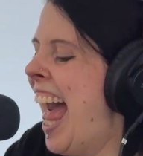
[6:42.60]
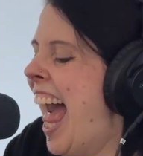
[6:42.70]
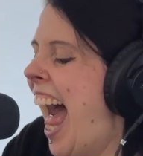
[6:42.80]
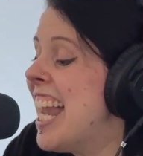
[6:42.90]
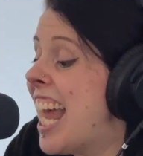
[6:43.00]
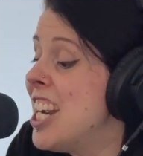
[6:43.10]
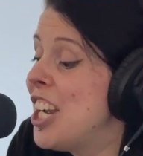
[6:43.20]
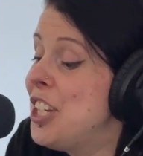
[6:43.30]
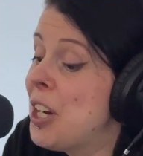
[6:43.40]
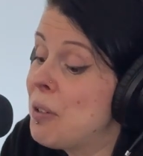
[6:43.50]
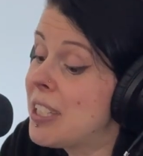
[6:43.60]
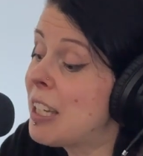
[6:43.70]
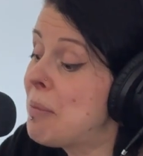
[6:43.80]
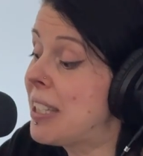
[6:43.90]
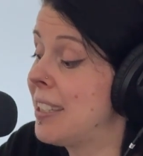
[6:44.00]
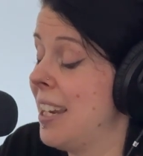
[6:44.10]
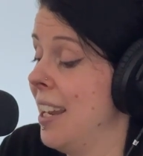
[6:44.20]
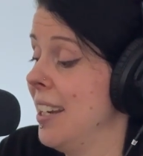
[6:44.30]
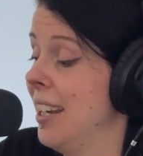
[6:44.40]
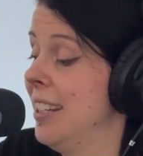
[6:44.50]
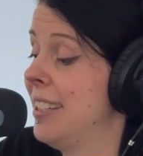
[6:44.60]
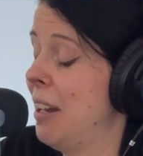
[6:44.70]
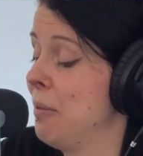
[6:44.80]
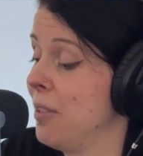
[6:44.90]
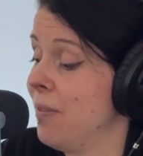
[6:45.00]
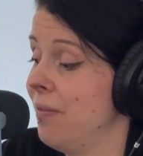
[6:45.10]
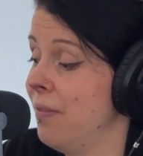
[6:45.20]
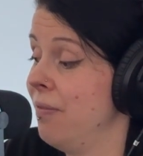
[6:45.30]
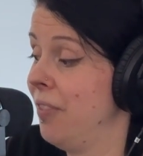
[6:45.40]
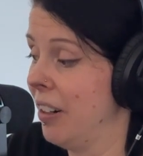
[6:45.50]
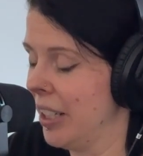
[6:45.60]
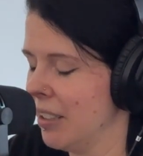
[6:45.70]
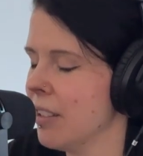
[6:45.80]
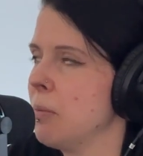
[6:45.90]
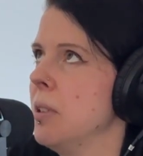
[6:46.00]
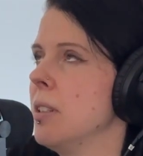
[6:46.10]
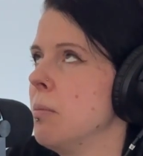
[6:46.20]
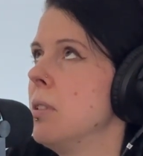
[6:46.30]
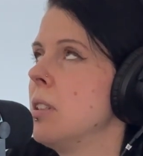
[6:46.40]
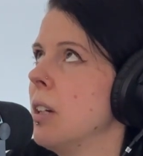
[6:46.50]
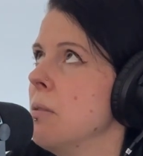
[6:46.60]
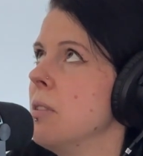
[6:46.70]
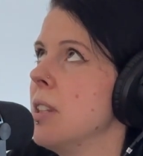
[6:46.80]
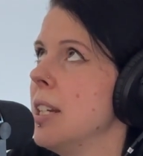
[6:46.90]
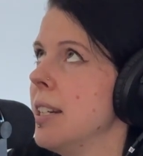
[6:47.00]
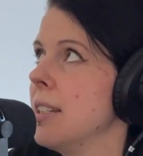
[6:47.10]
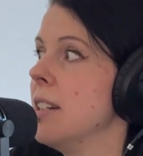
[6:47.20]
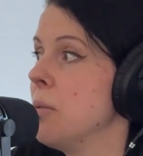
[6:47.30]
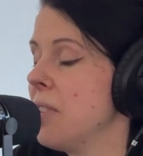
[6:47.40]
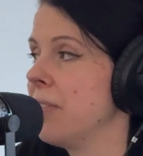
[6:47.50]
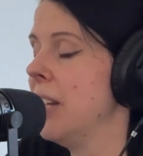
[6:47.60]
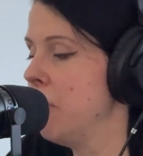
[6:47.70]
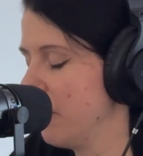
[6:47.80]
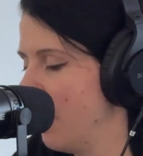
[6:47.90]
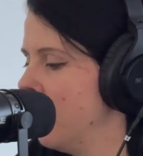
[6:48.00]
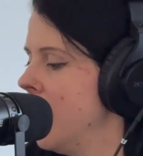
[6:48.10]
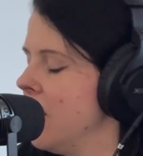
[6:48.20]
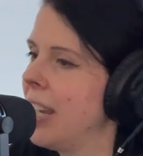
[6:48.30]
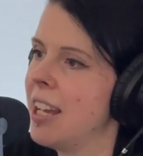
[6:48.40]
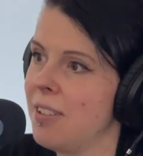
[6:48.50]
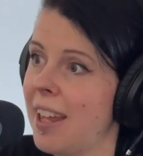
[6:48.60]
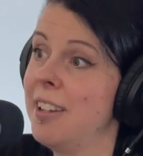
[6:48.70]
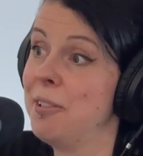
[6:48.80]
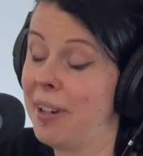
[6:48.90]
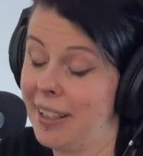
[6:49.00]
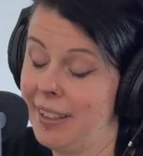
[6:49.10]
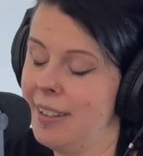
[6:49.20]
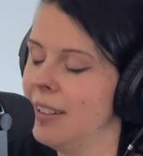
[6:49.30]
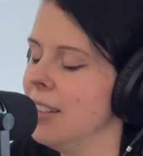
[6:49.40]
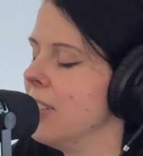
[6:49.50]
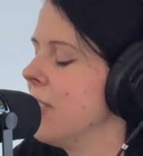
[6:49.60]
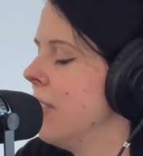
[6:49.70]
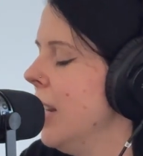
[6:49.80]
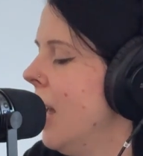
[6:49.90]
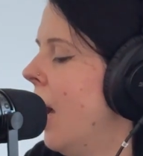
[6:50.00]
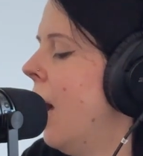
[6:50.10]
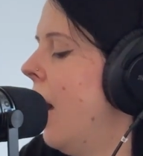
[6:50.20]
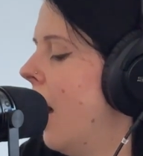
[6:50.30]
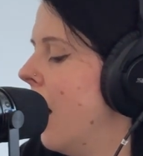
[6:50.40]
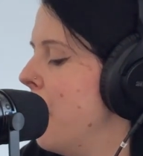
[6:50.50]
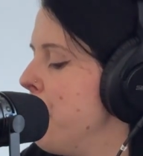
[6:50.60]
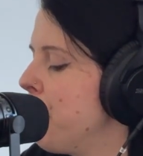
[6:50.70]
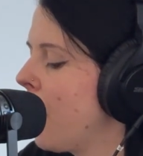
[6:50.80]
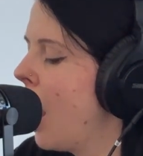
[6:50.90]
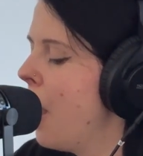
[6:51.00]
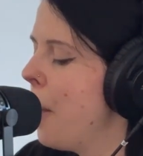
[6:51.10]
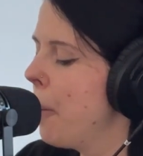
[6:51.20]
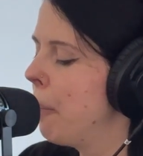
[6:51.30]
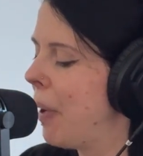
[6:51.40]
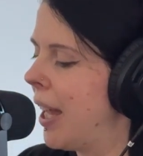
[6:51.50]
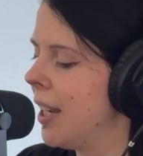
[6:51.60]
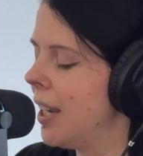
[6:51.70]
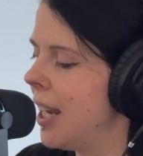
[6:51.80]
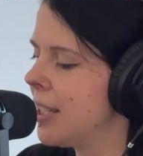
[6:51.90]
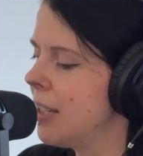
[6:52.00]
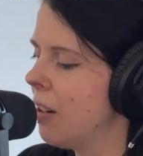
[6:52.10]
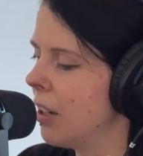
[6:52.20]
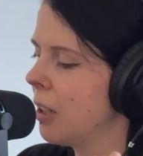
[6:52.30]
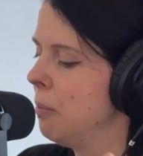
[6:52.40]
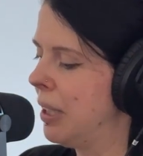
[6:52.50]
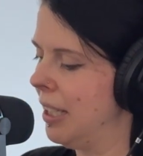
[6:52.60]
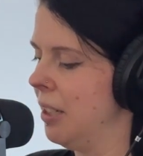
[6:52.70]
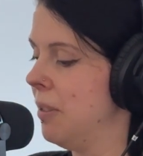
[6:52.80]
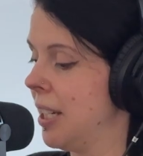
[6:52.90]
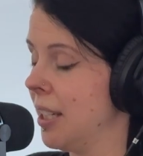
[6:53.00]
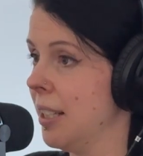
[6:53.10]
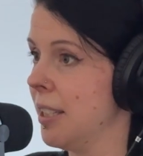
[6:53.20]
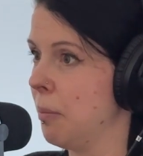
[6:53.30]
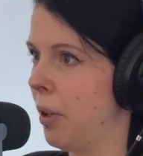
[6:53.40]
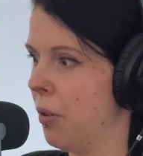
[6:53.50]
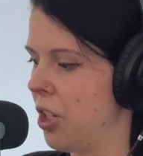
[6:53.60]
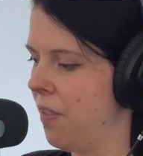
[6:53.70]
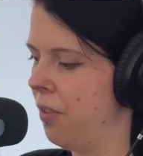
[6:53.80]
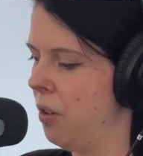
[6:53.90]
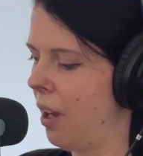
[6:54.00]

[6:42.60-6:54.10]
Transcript: And to some extent, it sounds very irresponsible to go into the data center with a flamethrower, and you can't do that in a regulated industry. But it's not a completely ridiculous approach. If you